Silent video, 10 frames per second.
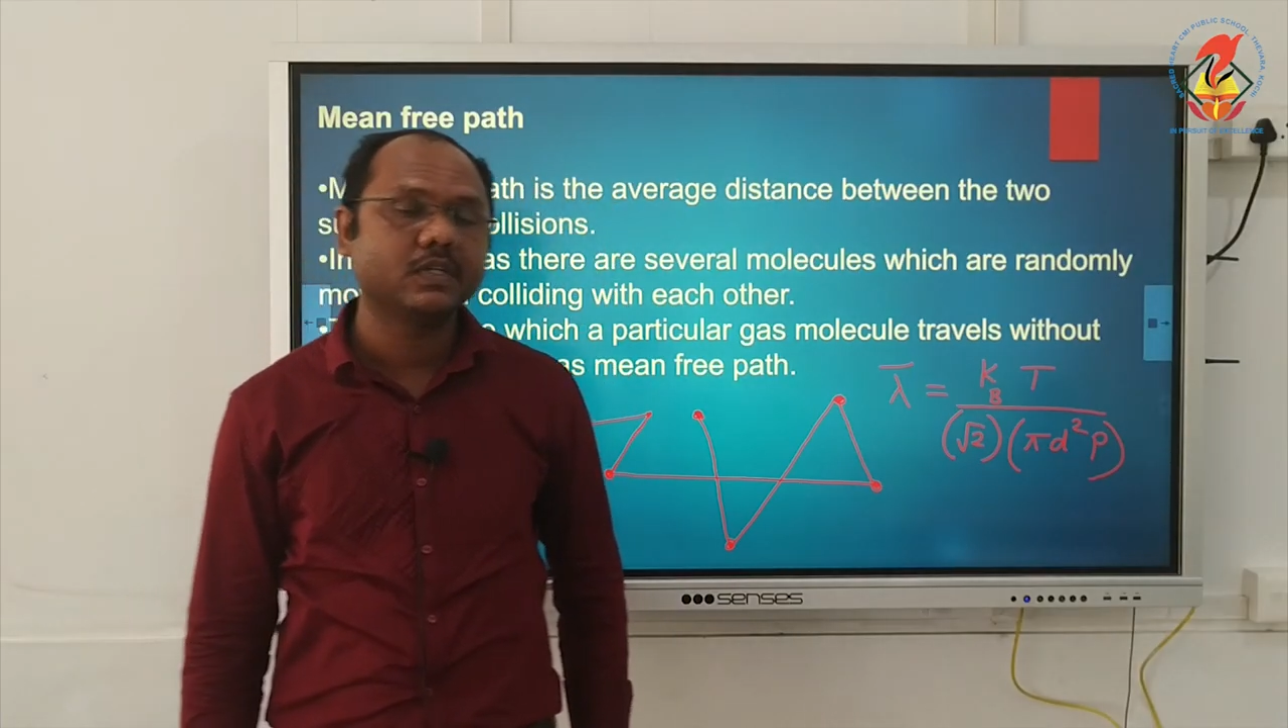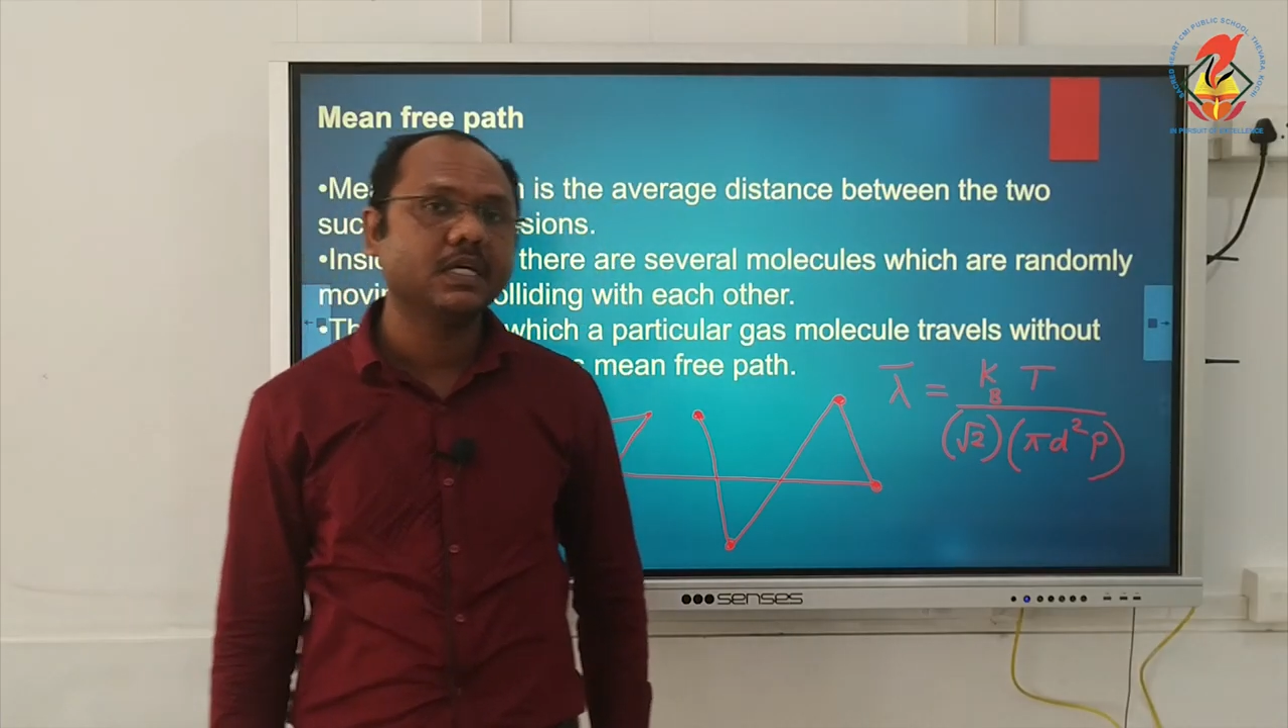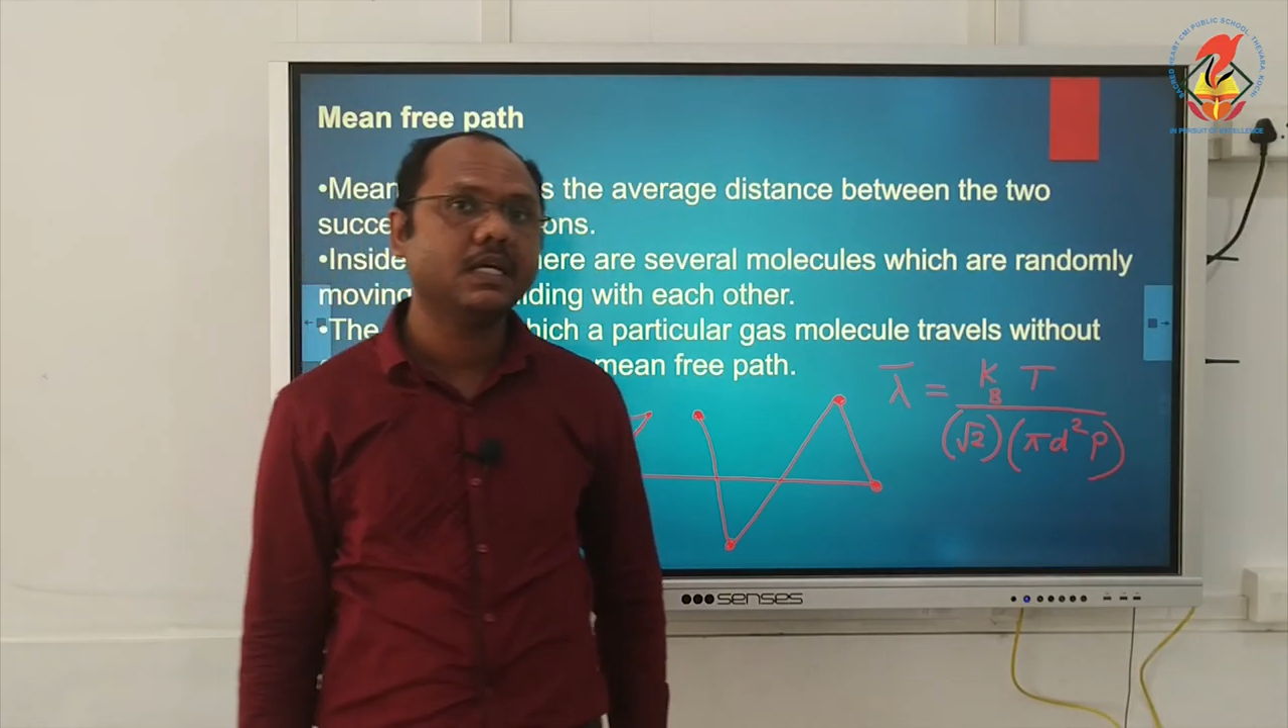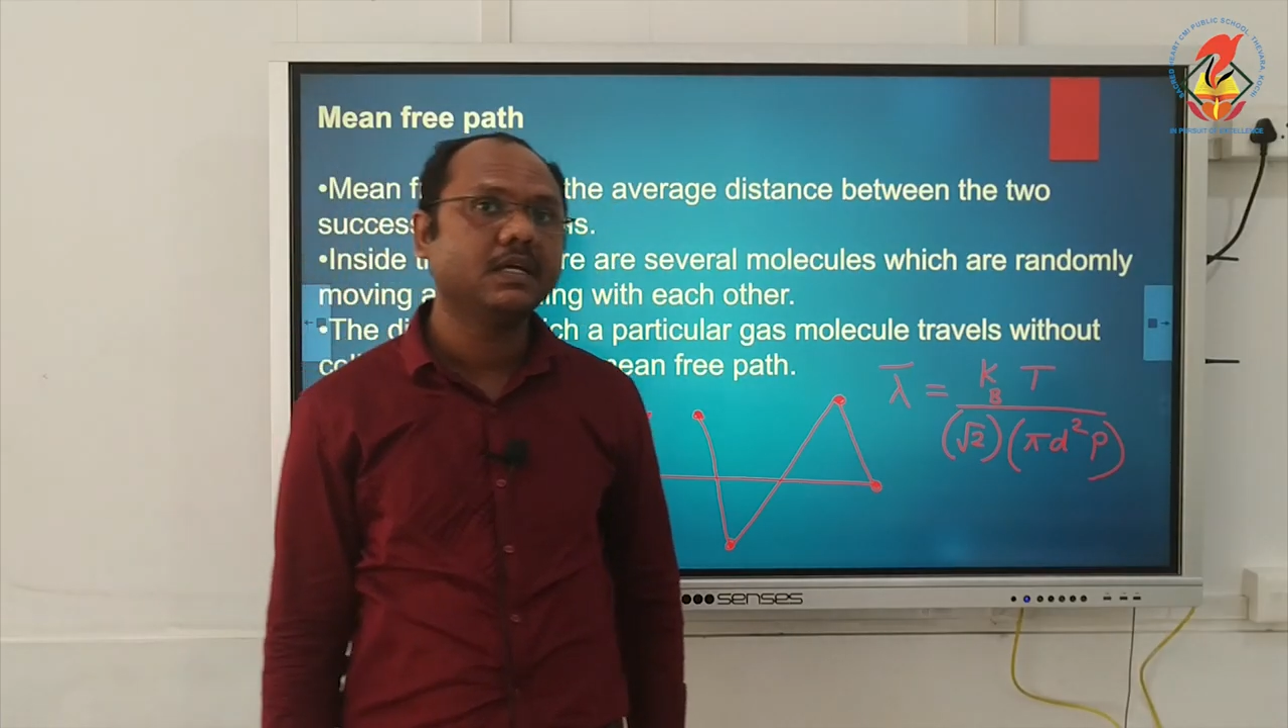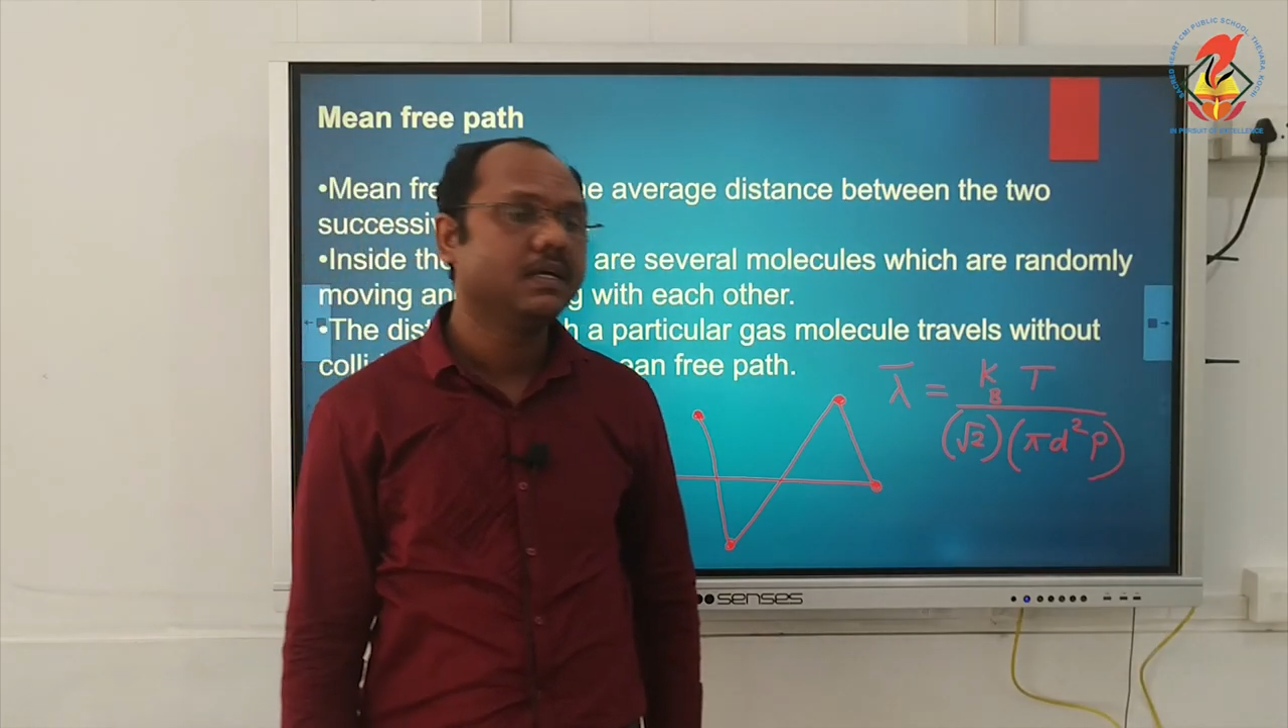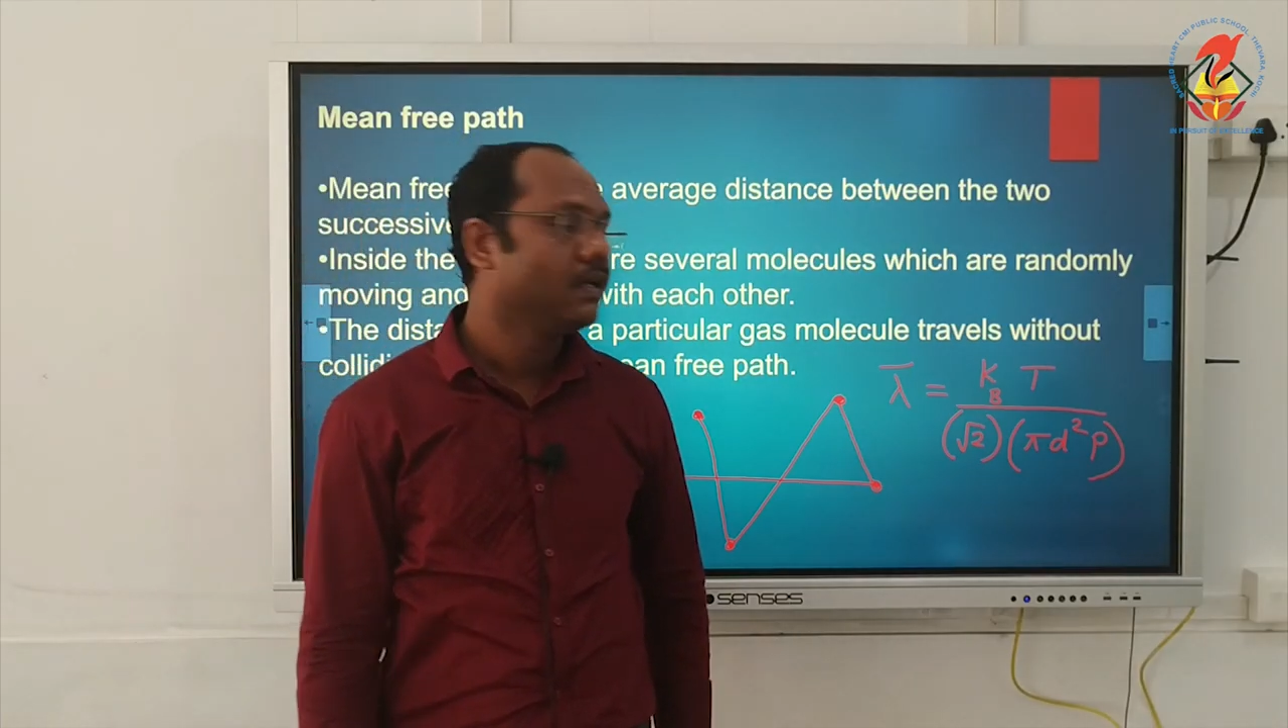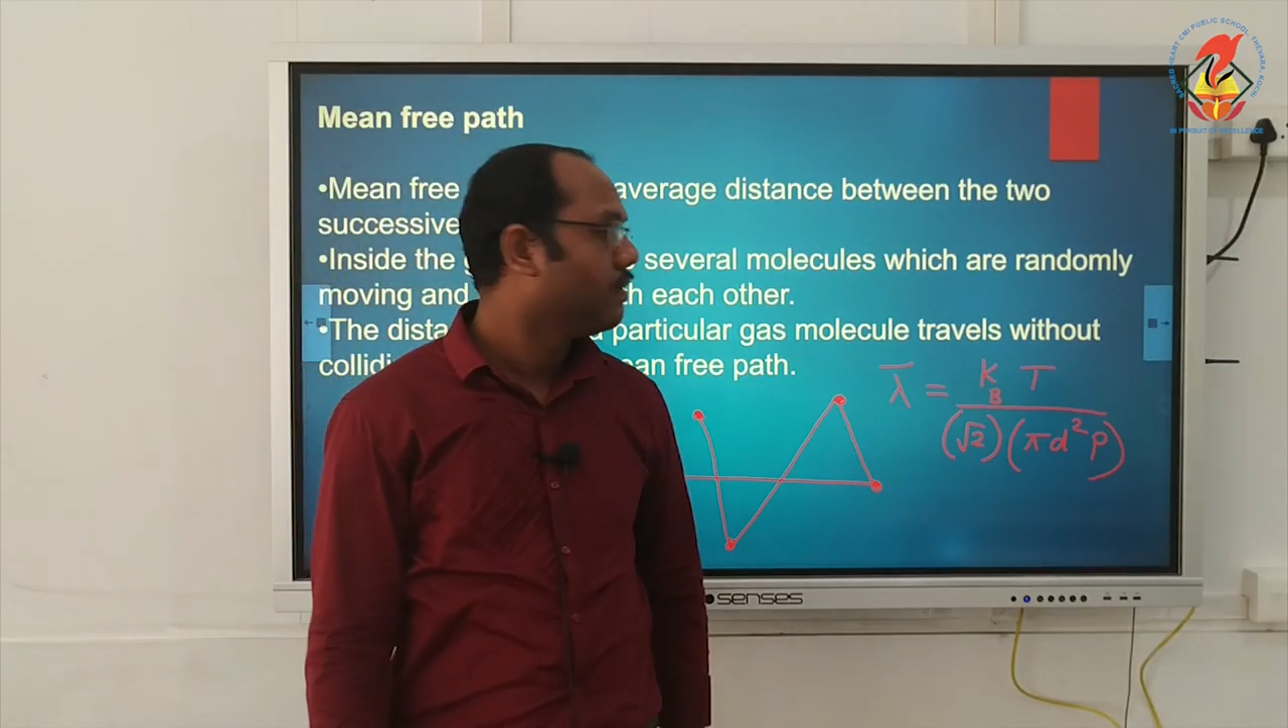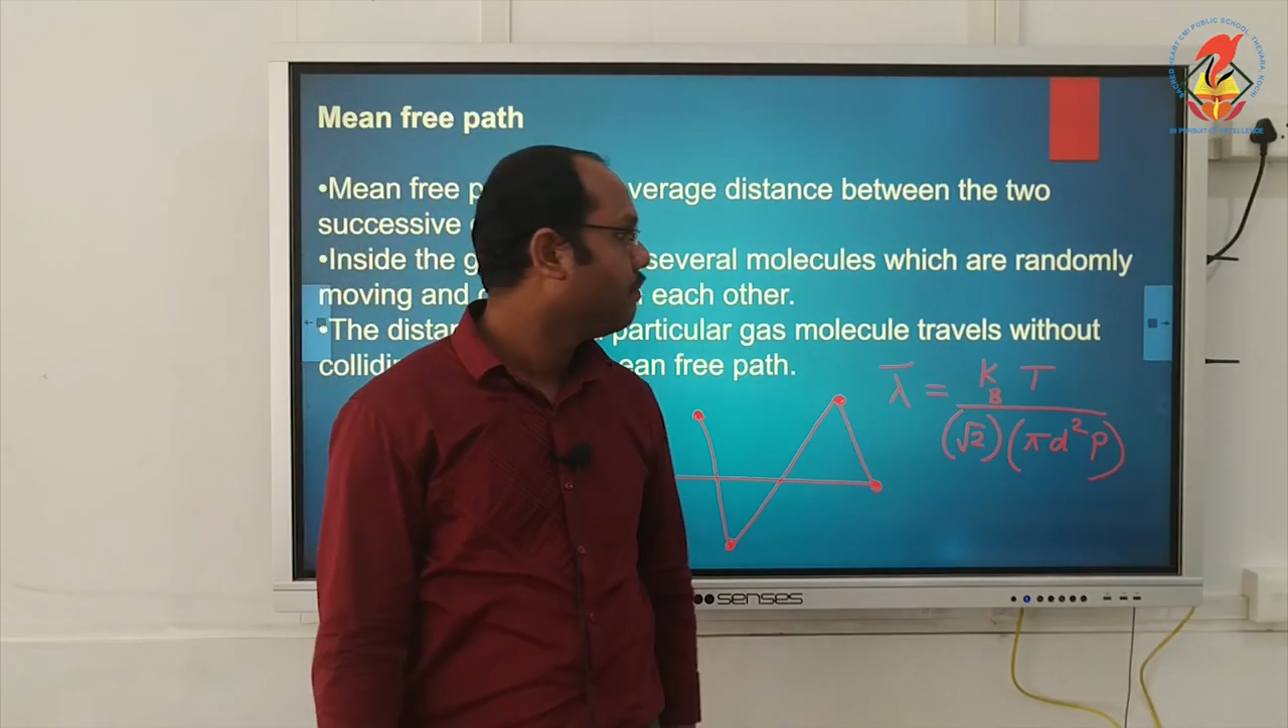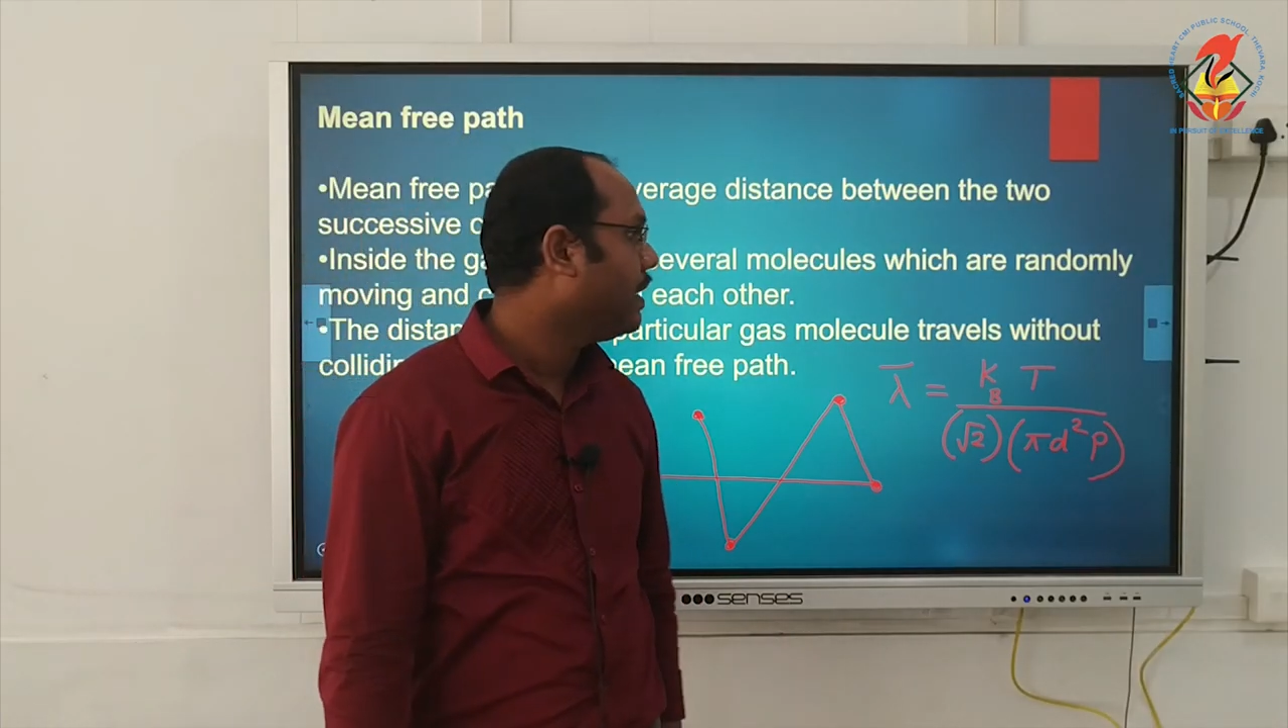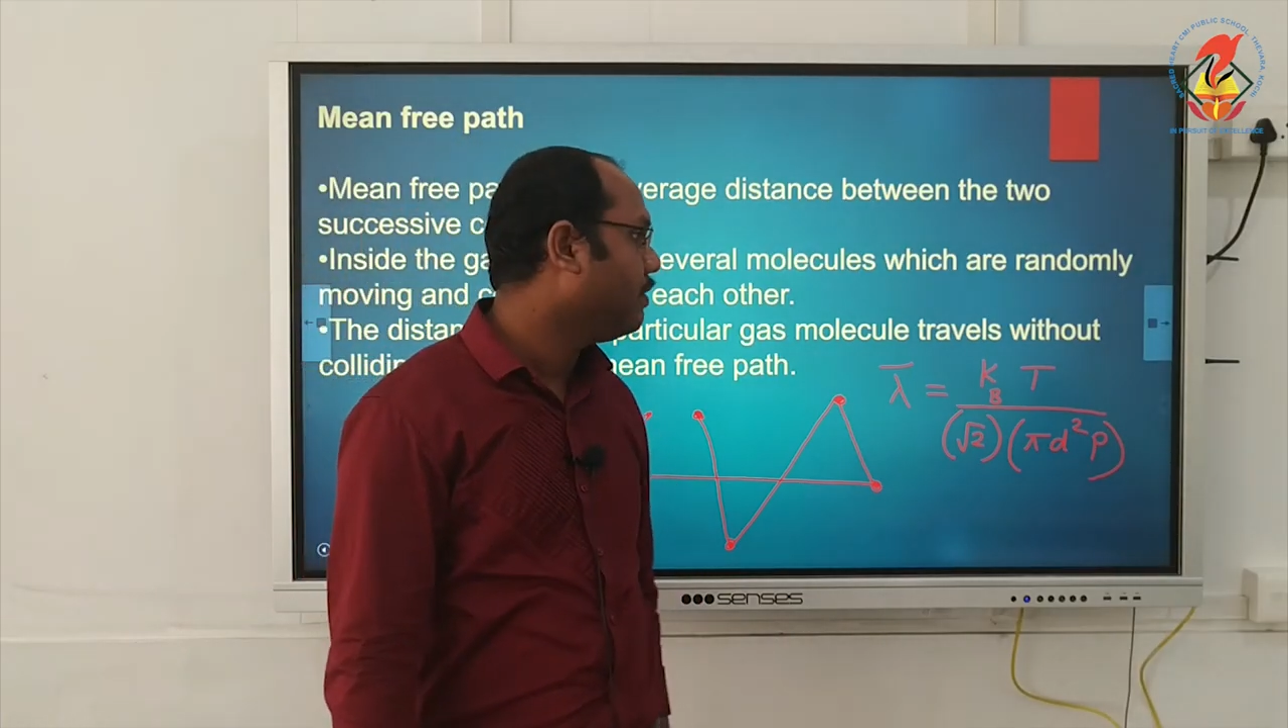the
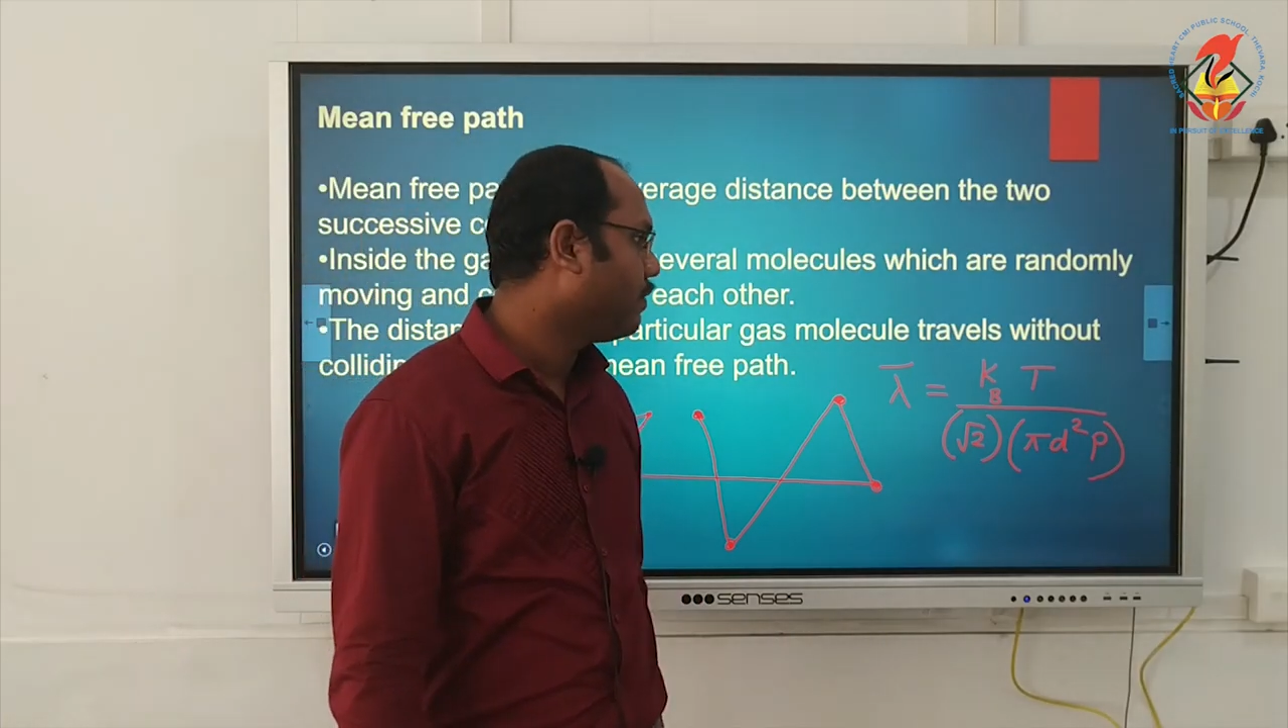mean